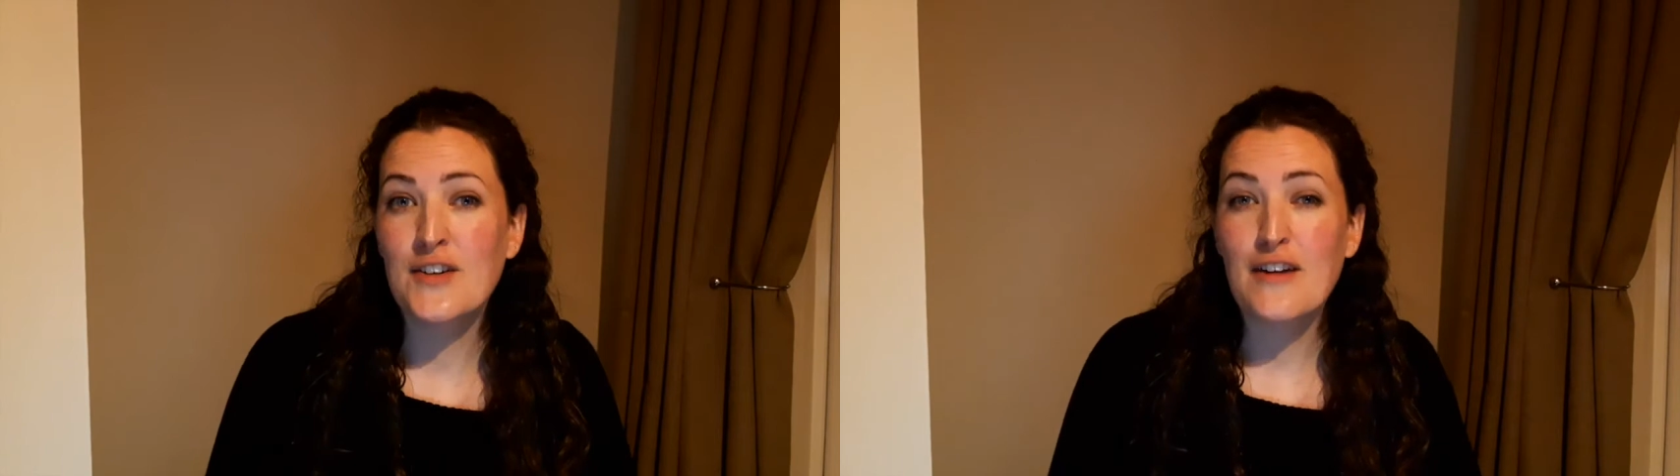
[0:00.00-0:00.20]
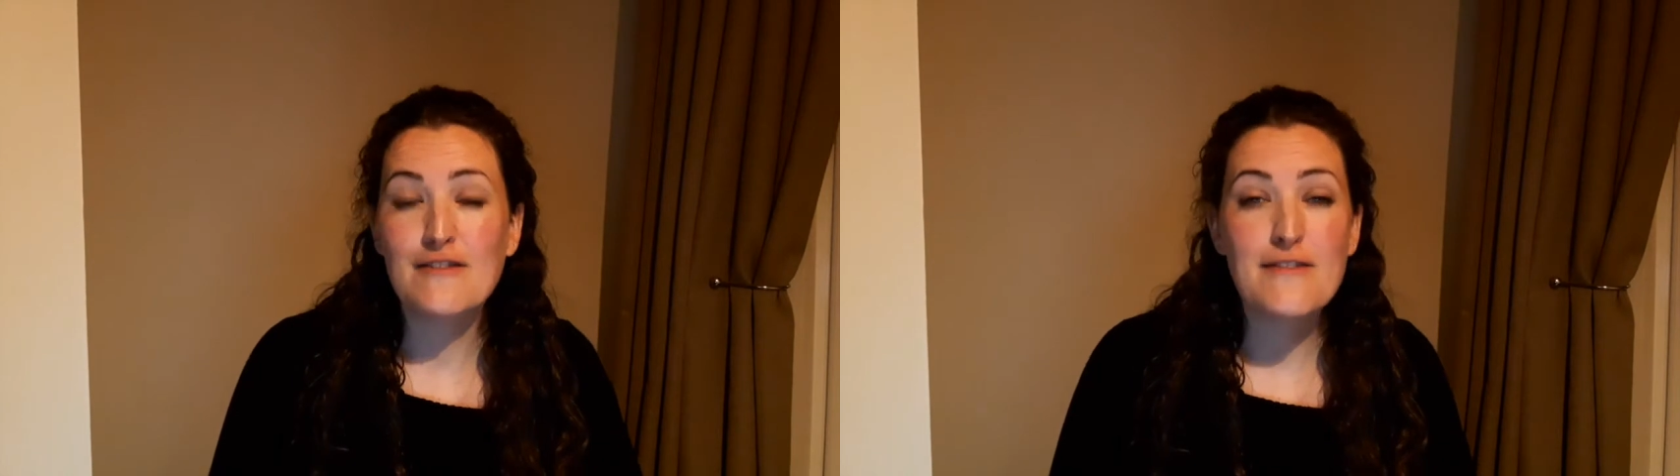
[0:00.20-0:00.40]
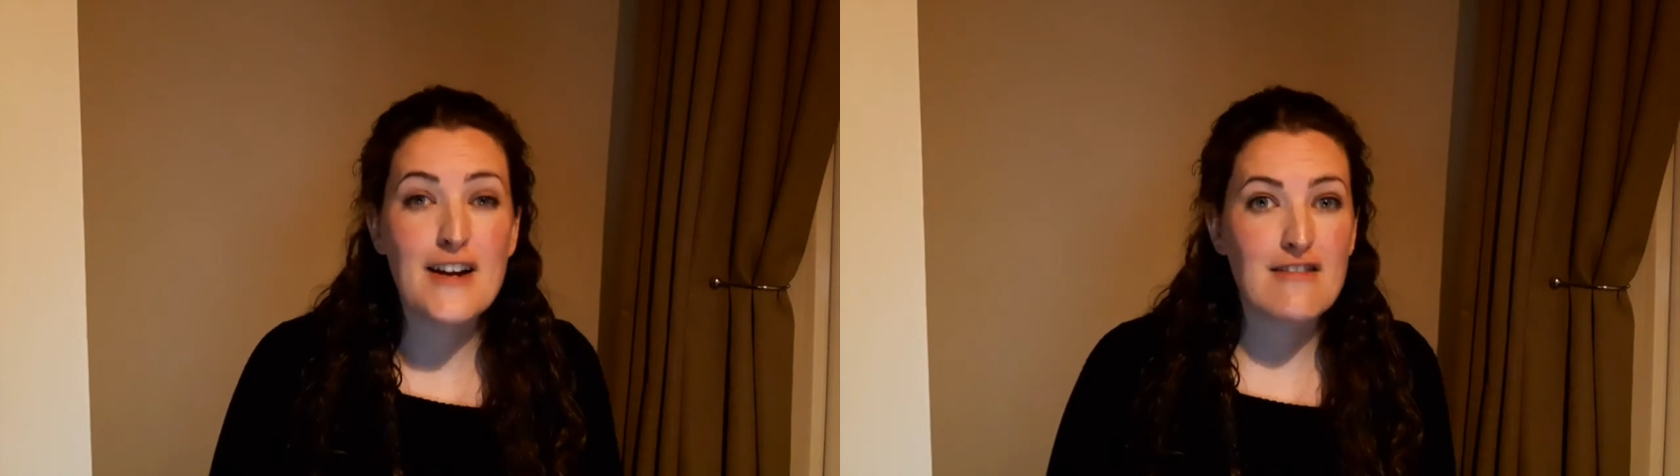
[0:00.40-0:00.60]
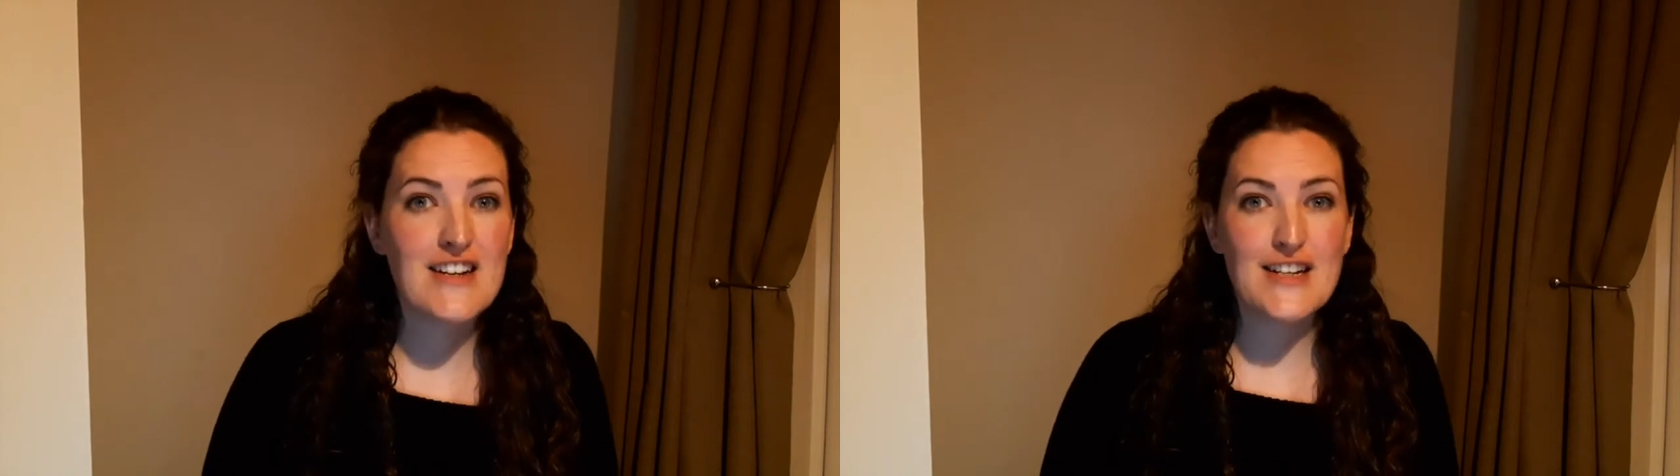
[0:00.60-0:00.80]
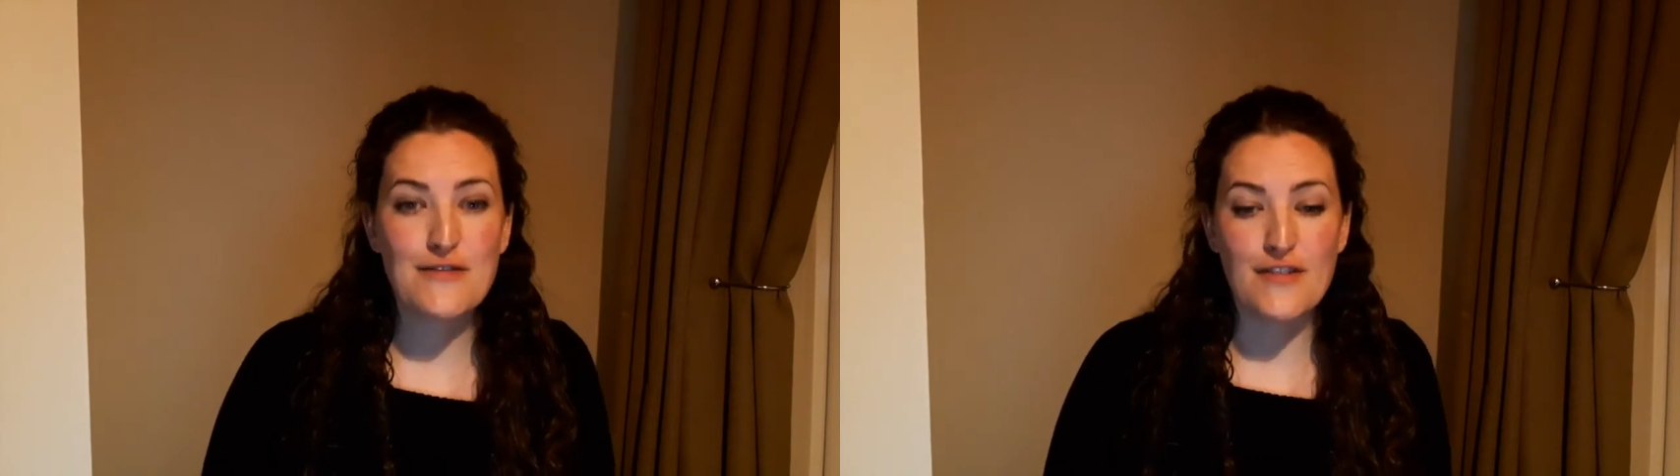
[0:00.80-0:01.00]
very
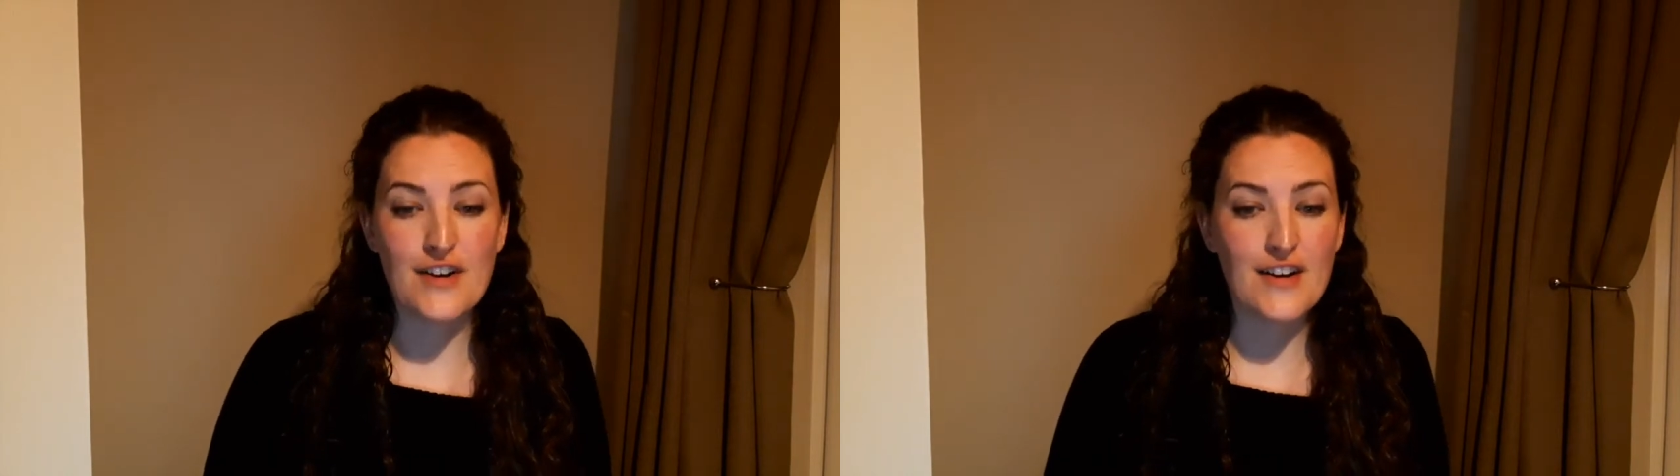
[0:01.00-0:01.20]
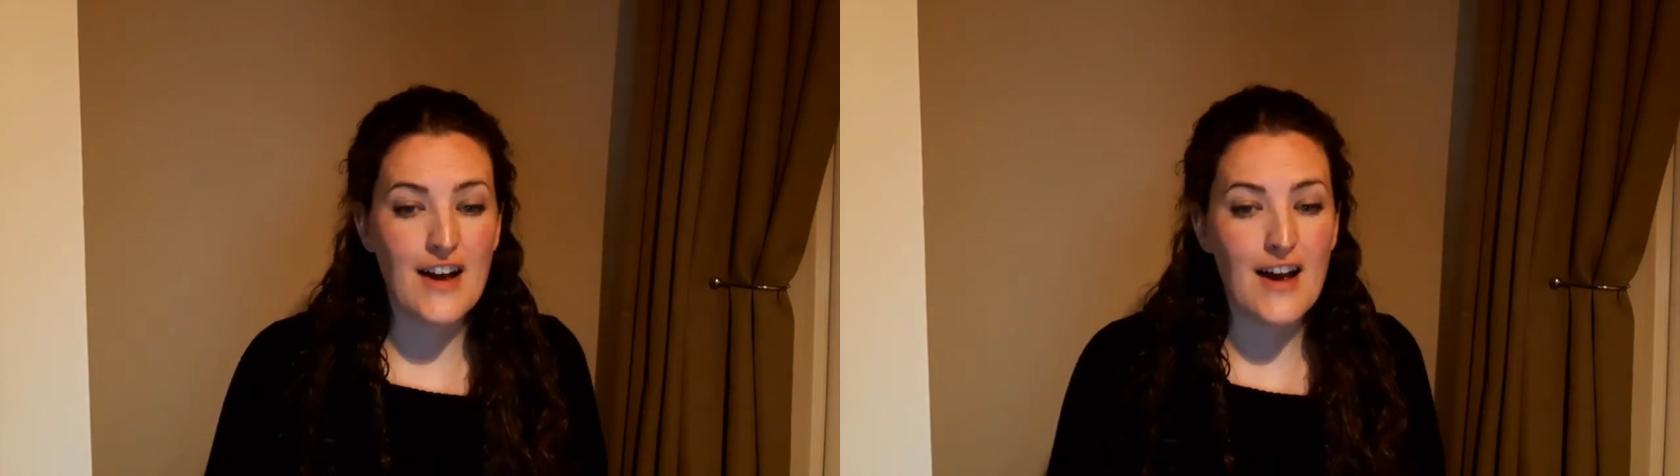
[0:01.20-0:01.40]
different